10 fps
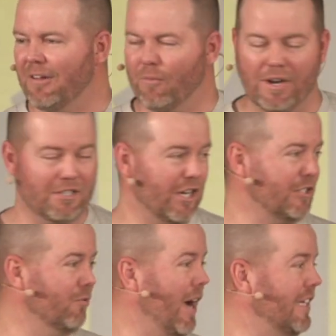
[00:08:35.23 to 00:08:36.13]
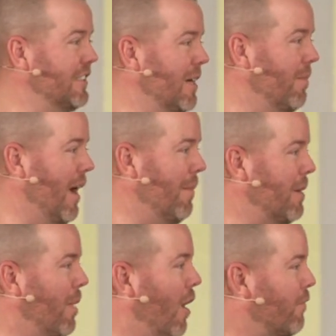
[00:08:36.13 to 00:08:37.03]
When it tries to rise up, I'm at
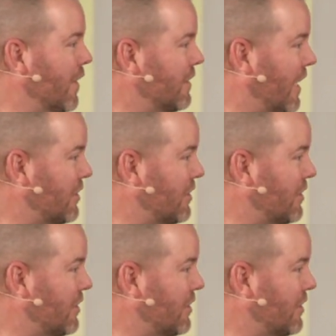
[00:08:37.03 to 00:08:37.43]
a ball field